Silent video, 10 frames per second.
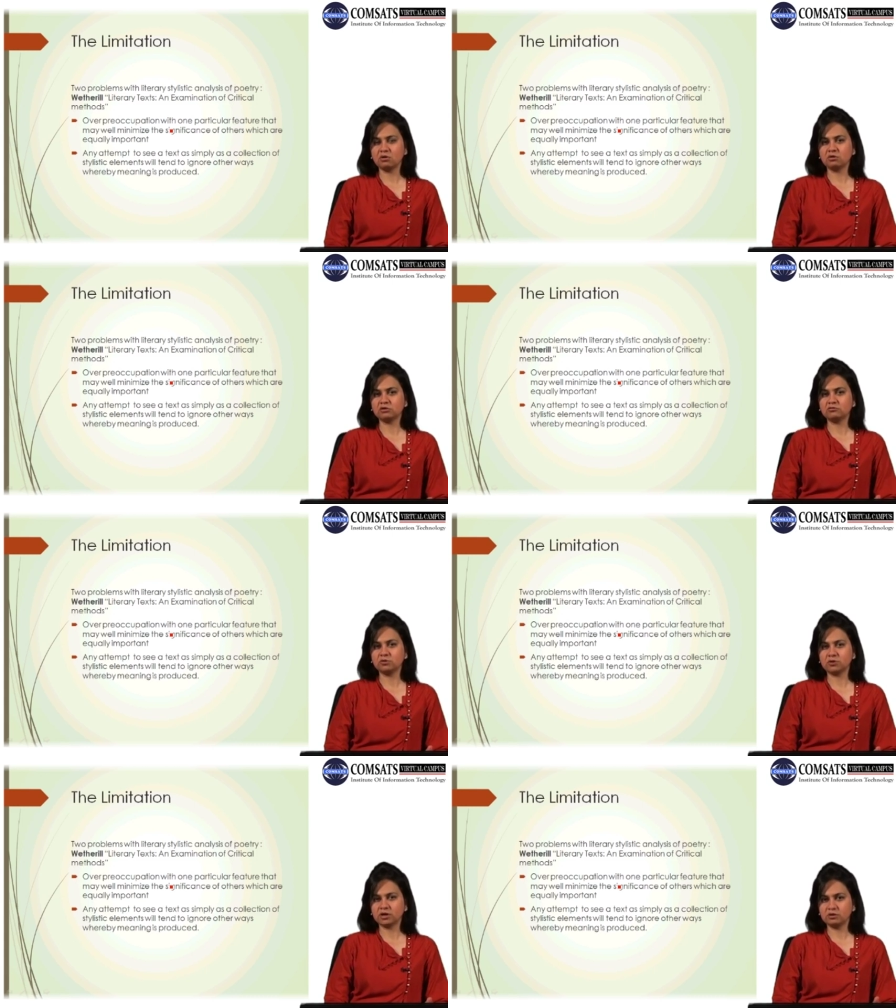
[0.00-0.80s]
or the
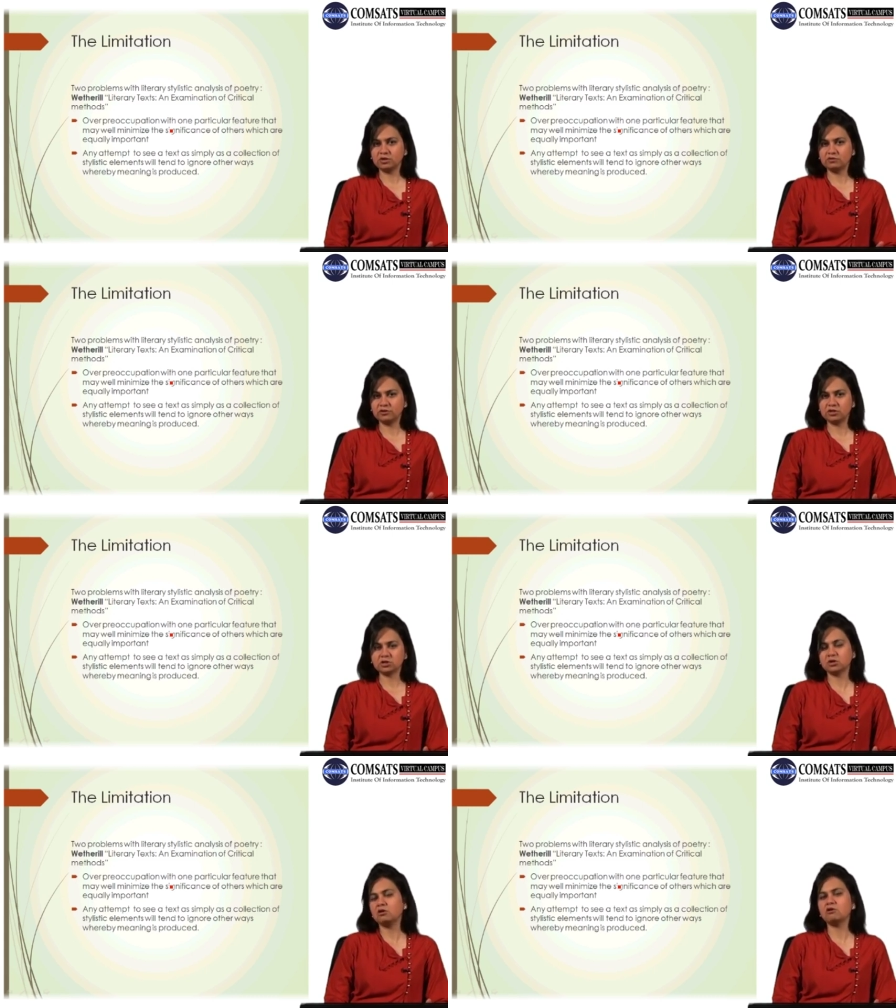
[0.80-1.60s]
foregrounded
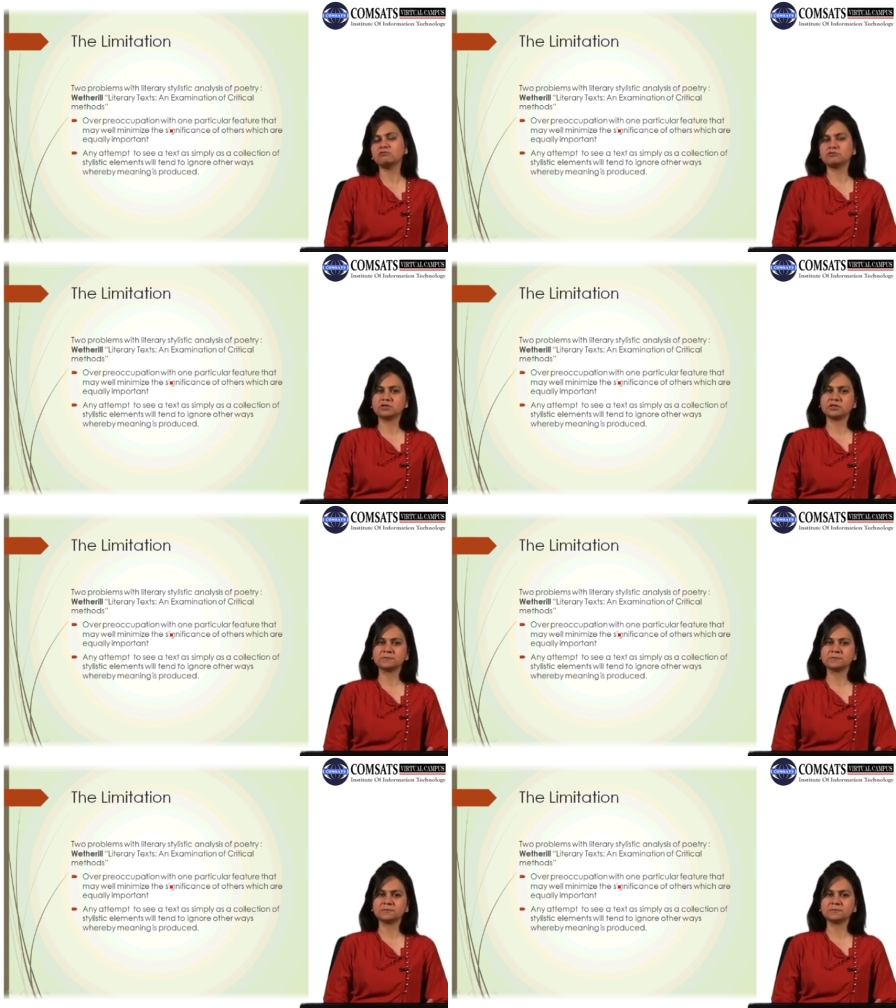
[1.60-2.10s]
feature of